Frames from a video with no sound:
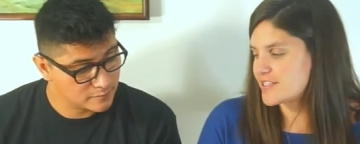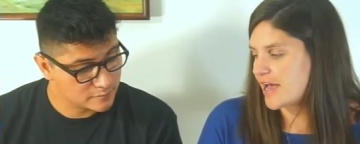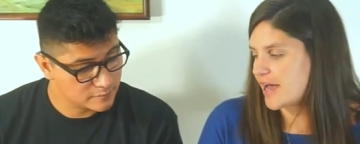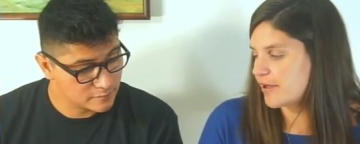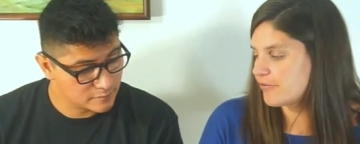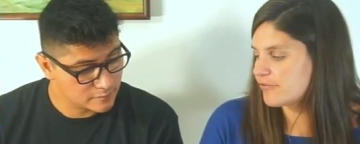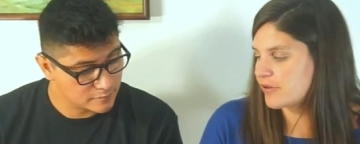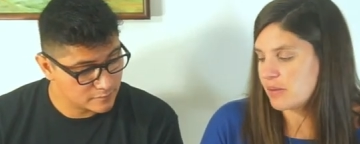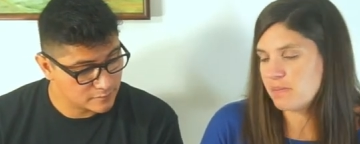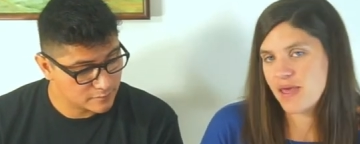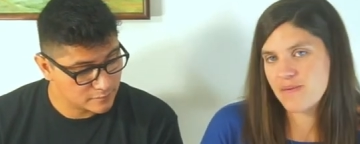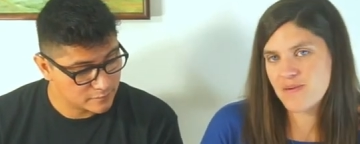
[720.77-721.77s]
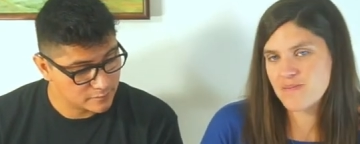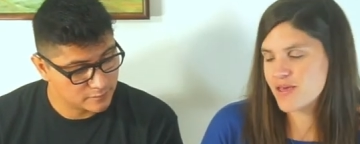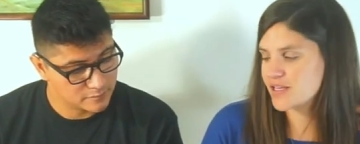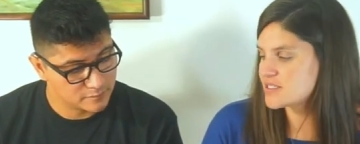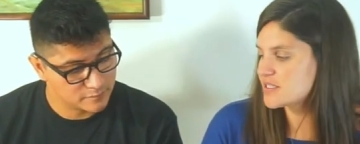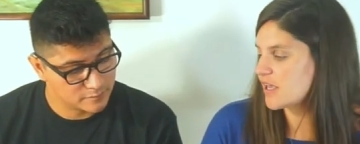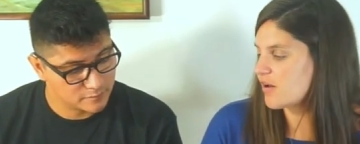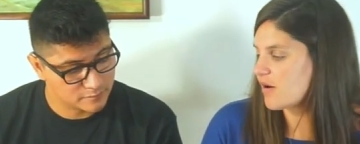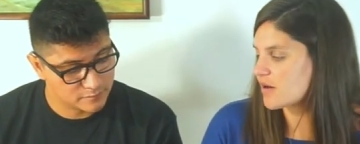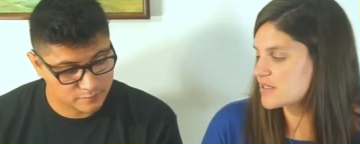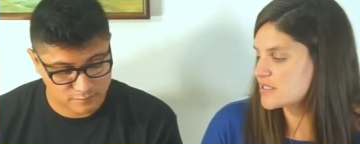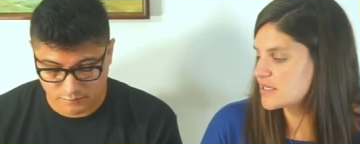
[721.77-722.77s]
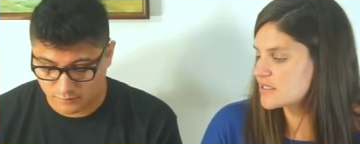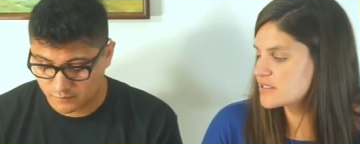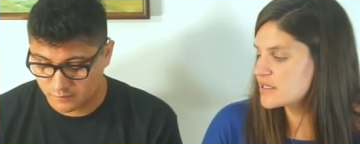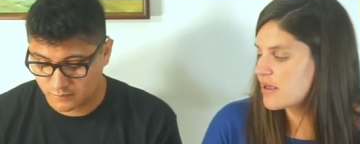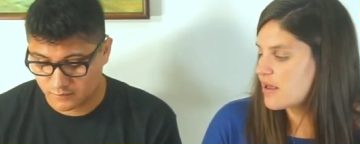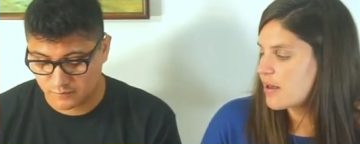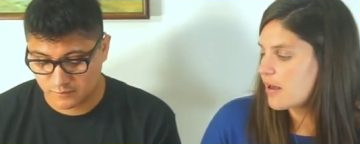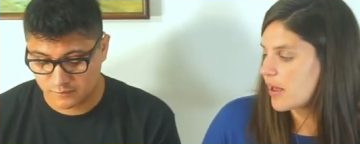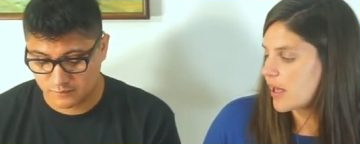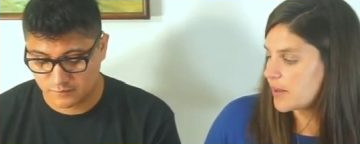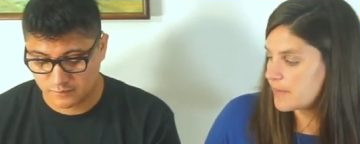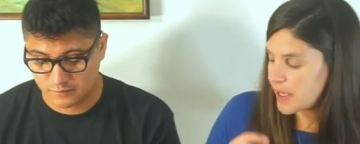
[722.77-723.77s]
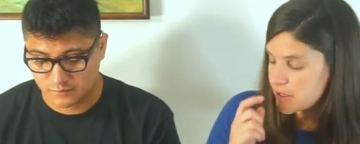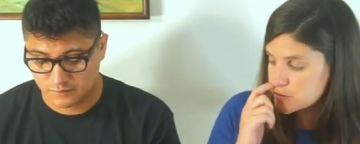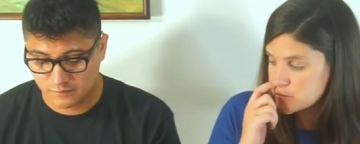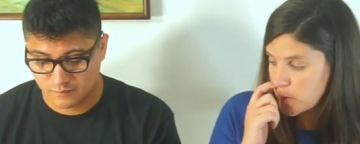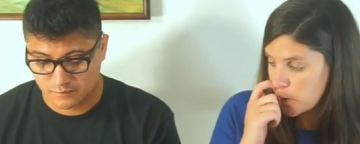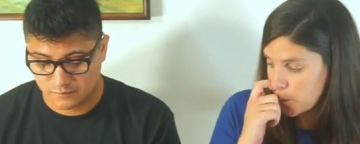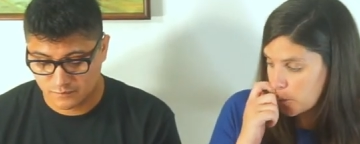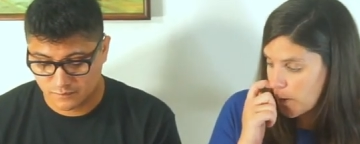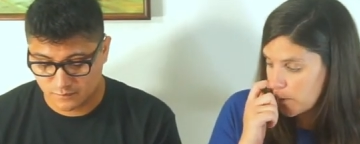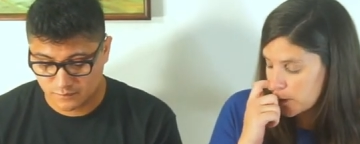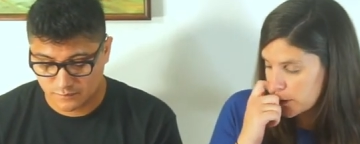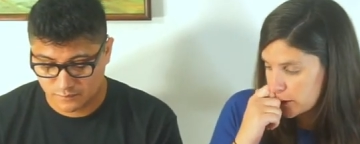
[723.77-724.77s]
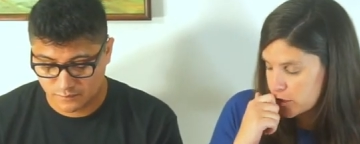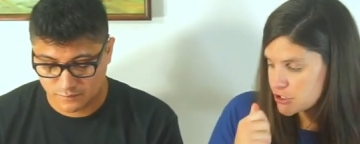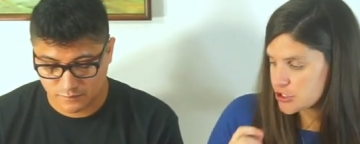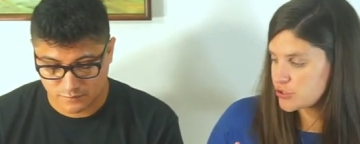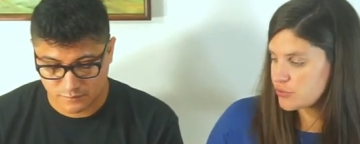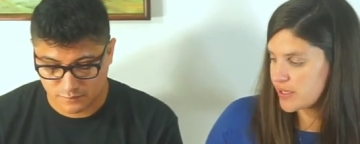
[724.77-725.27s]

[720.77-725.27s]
Speaker 1: have. It may be mixed like ours is. Um, and so what we're going to do